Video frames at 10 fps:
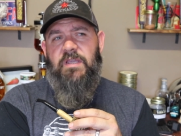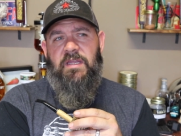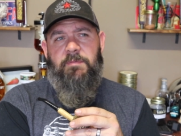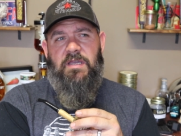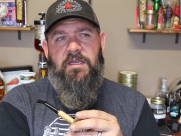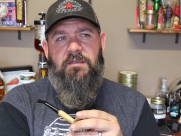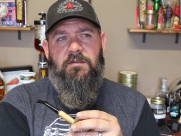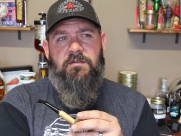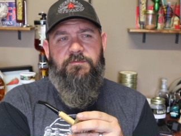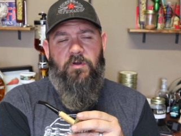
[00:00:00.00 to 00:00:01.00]
And I'm kind of
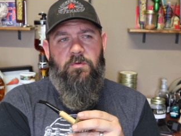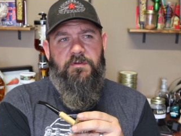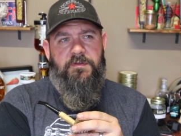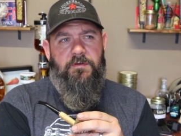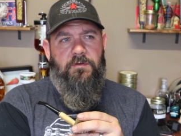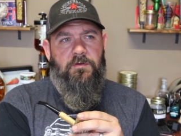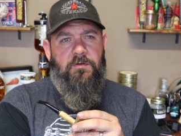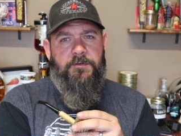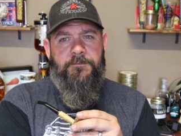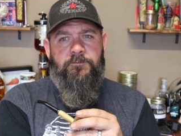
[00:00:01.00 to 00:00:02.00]
looking forward
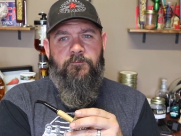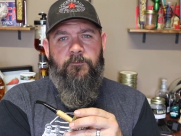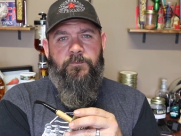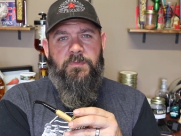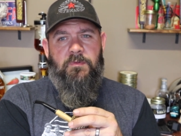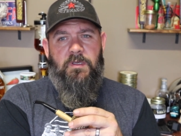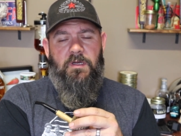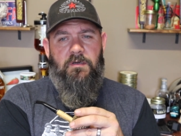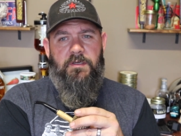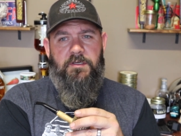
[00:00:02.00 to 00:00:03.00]
to, you
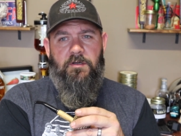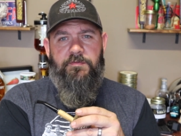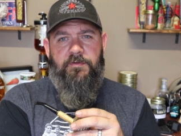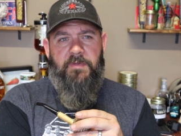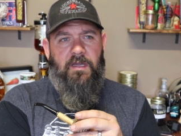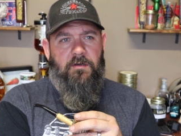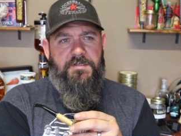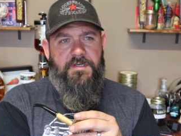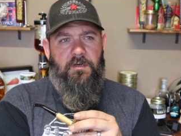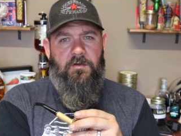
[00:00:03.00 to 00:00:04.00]
know, a year from now or
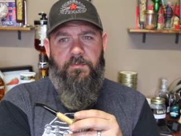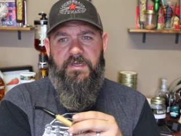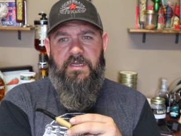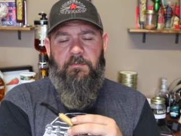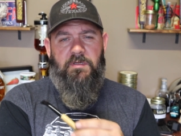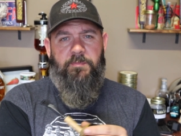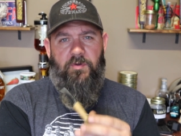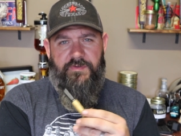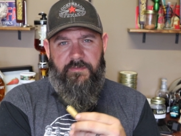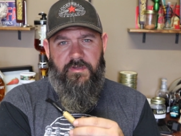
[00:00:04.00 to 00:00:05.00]
so, being able to
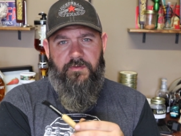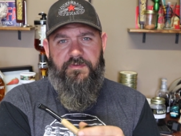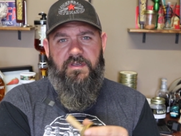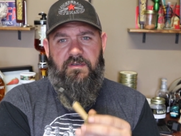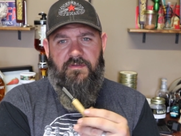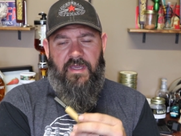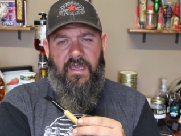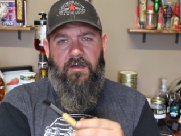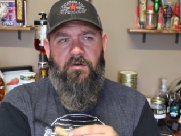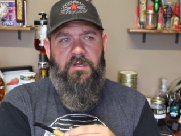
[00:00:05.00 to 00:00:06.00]
pull some of those things
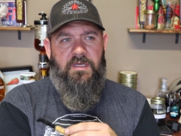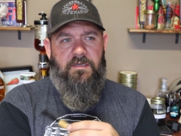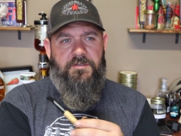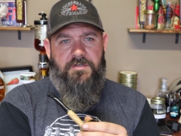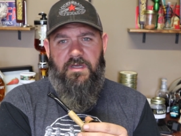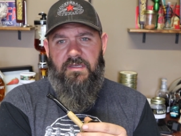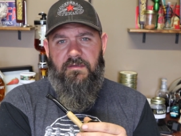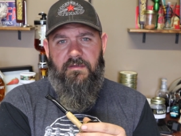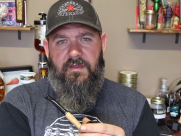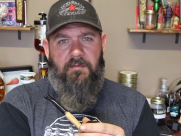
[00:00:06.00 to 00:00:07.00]
out and
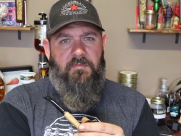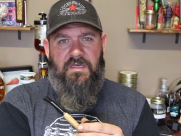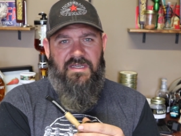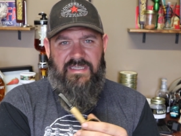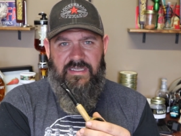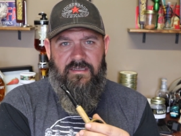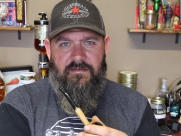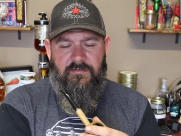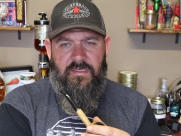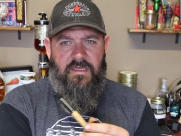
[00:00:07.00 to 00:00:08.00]
trying them
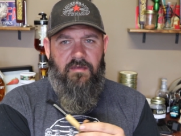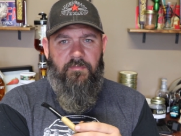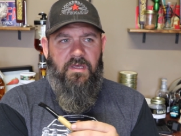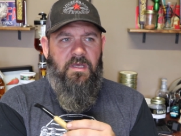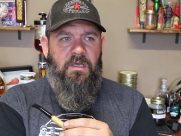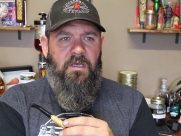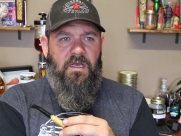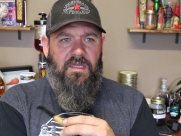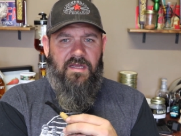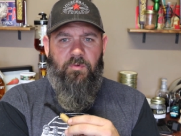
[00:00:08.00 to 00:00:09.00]
again. Um,
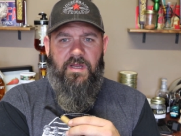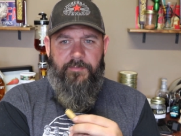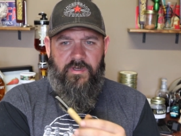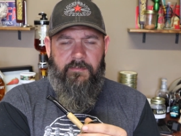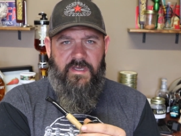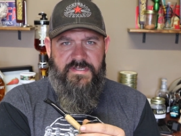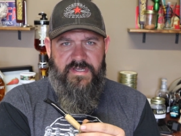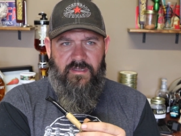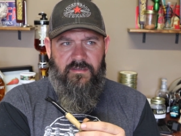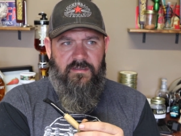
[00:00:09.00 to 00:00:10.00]
a lot of what I put in my
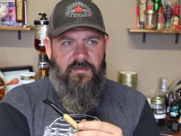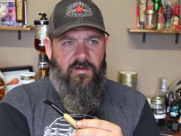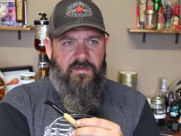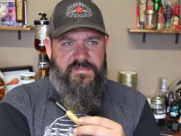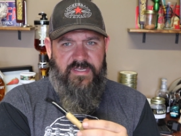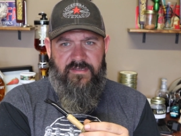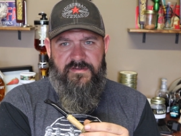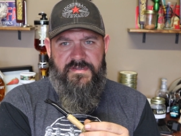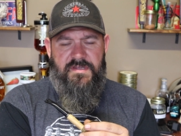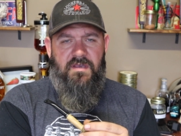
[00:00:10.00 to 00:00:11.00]
cellar are
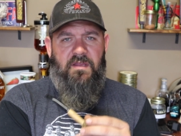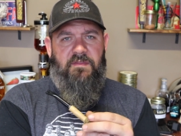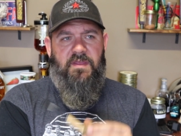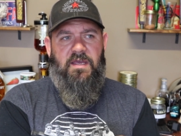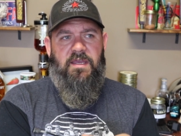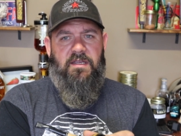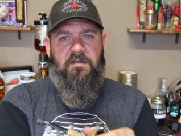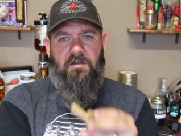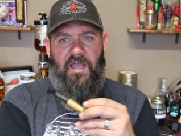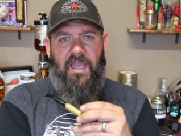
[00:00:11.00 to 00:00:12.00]
tins that I
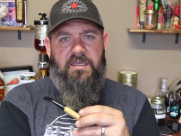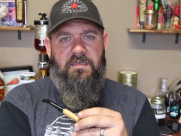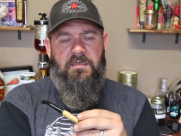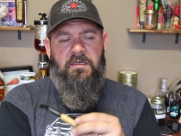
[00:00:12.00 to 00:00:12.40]
crack